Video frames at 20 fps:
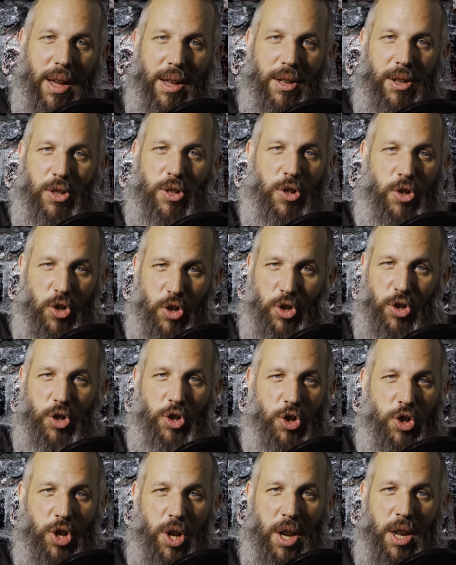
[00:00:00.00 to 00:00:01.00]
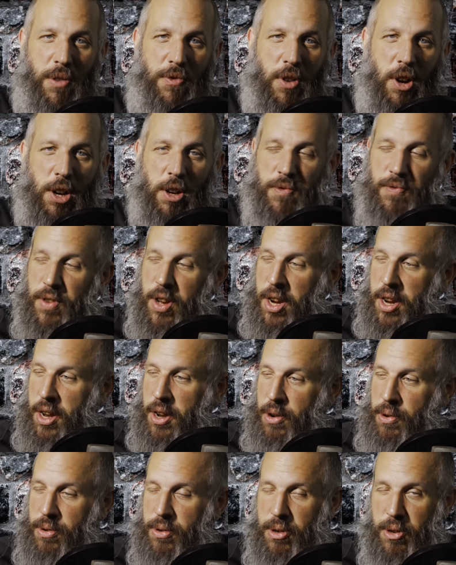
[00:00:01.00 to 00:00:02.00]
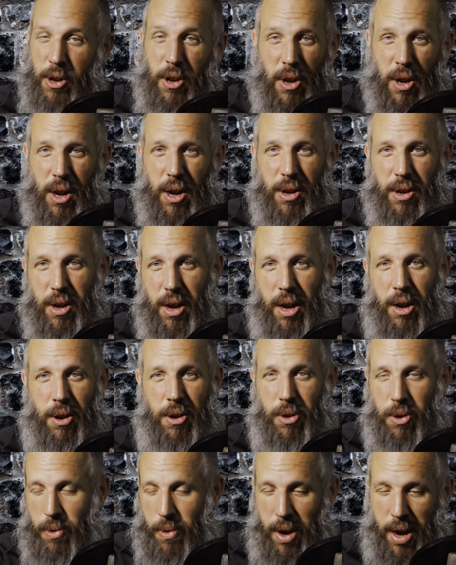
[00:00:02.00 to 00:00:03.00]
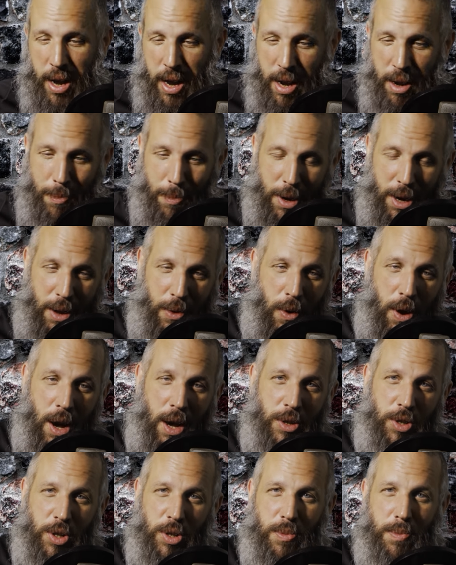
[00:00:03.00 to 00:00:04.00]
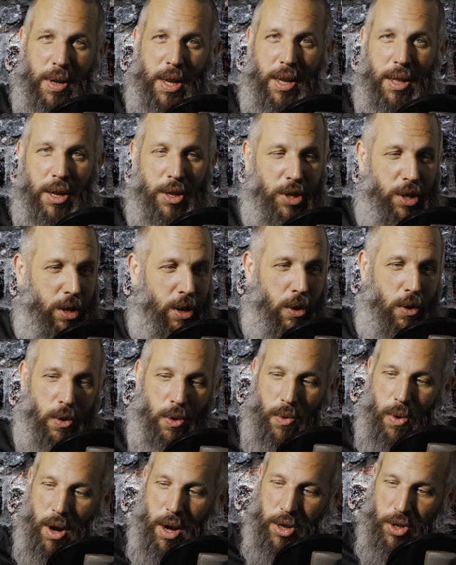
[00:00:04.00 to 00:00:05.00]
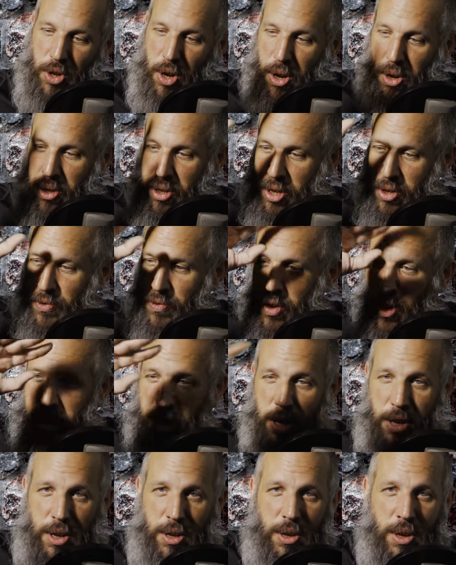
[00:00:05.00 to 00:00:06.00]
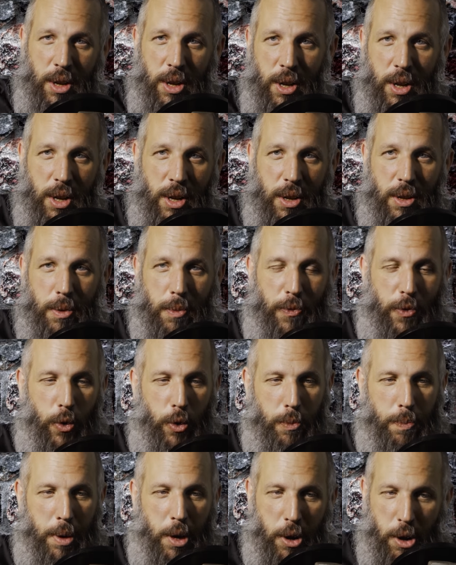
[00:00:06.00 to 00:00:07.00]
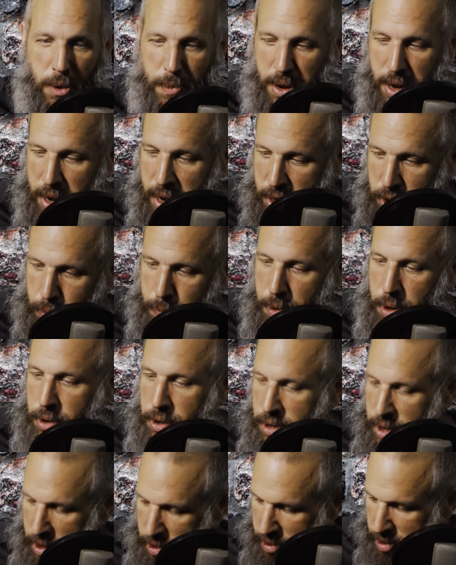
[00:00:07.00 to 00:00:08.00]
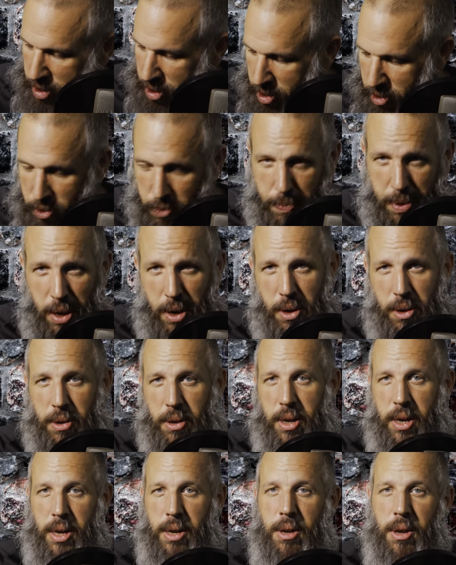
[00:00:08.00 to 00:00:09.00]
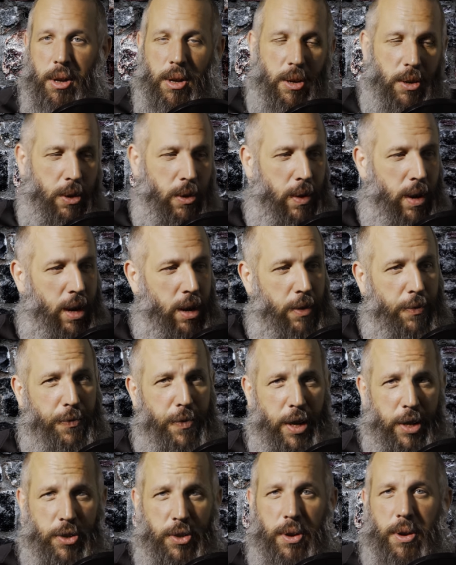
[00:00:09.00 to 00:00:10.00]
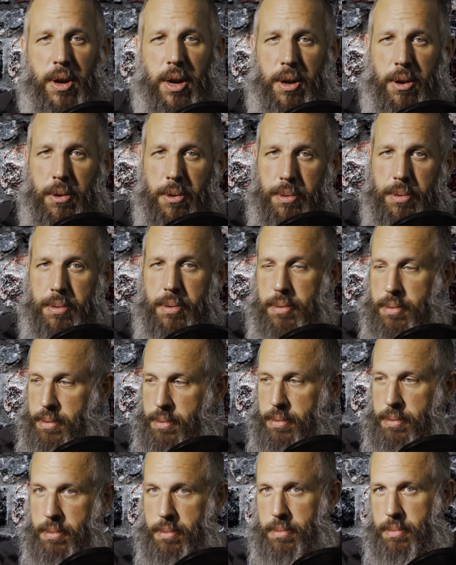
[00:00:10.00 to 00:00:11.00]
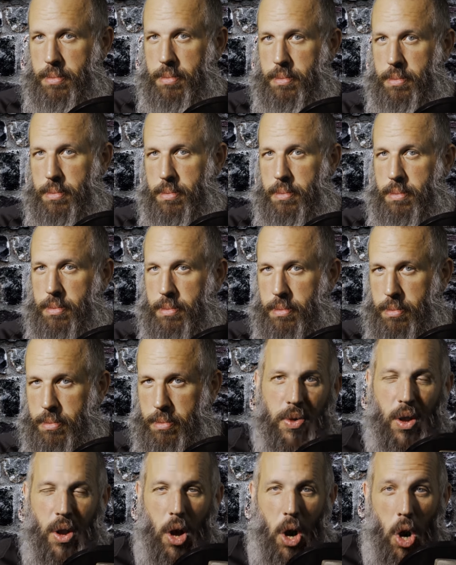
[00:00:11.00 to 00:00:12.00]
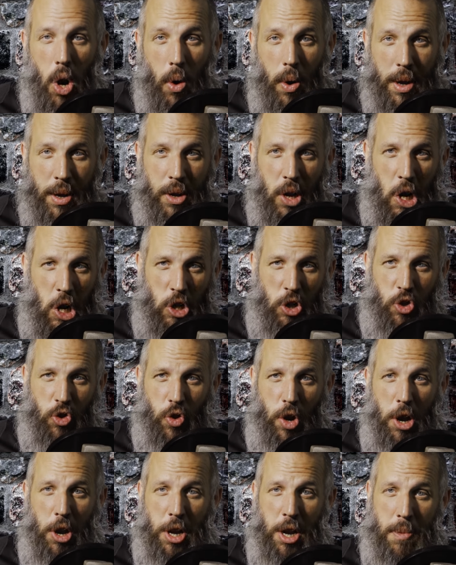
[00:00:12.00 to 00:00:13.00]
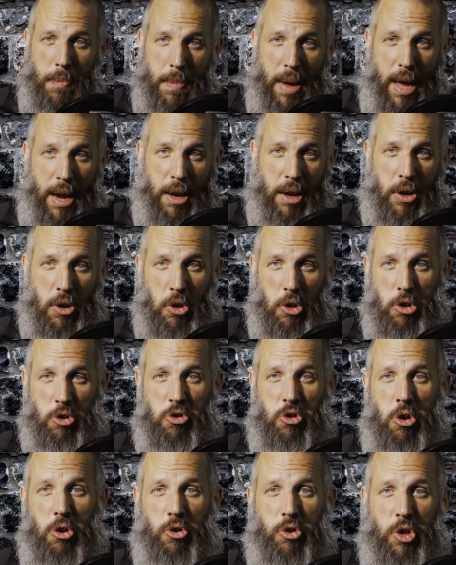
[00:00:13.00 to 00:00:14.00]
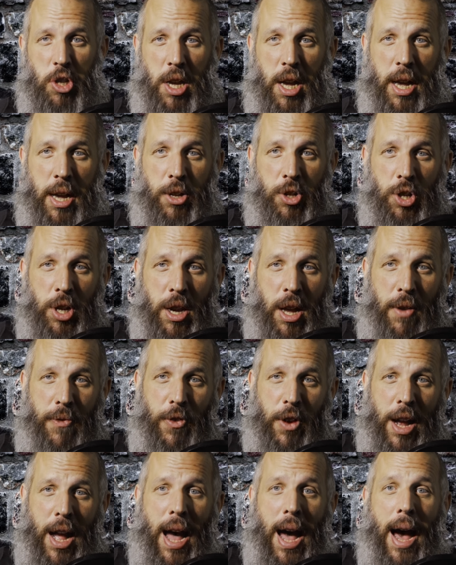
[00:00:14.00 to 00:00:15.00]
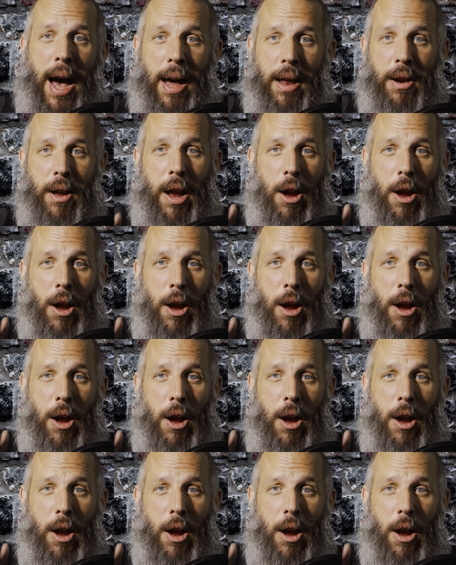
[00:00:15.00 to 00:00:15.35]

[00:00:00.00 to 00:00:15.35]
This is just a shitty fucking video. I don't know why anybody watches me. They should go watch all these fucking food pyramid experts out there who apparently know how to fix our health. Oh, an Australian Medical Association? I forgot.